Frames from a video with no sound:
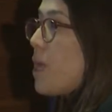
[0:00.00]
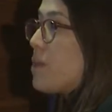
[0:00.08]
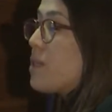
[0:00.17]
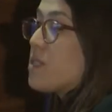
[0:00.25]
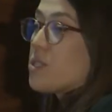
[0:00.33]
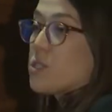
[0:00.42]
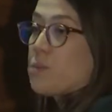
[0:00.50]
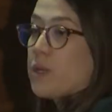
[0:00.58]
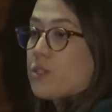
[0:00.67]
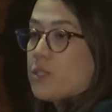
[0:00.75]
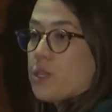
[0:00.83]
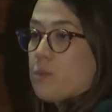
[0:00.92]
These are
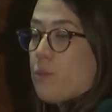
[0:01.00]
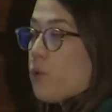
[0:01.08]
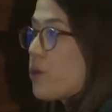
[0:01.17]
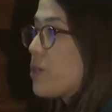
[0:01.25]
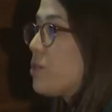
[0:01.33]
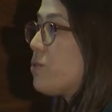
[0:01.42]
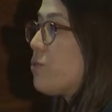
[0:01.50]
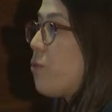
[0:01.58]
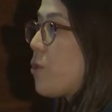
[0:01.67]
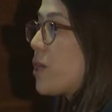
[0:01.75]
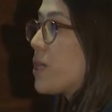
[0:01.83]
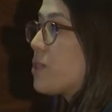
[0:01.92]
especially important
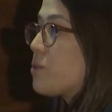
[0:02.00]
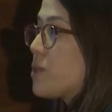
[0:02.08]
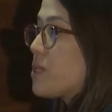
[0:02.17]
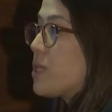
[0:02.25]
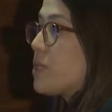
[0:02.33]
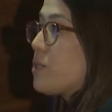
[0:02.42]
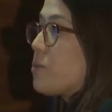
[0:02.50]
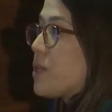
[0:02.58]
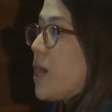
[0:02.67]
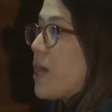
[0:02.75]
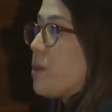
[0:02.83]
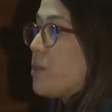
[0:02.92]
for increasing the
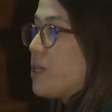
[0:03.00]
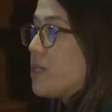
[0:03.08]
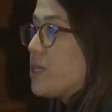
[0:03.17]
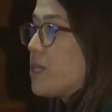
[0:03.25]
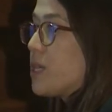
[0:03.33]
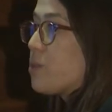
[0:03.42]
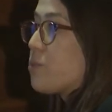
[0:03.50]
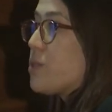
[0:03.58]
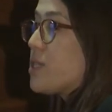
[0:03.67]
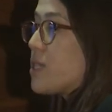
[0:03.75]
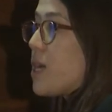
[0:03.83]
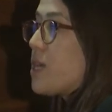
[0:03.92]
reliability and
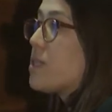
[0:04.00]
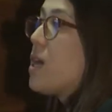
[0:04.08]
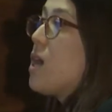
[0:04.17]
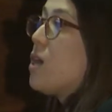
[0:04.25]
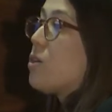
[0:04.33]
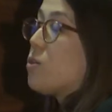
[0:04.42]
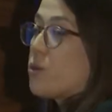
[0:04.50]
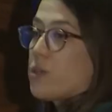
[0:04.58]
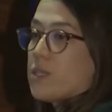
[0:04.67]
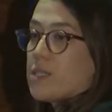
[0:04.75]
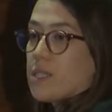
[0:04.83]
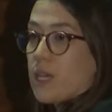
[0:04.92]
precise
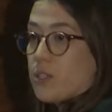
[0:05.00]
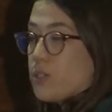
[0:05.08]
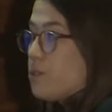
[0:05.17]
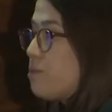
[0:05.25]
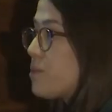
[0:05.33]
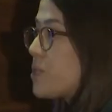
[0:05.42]
localization,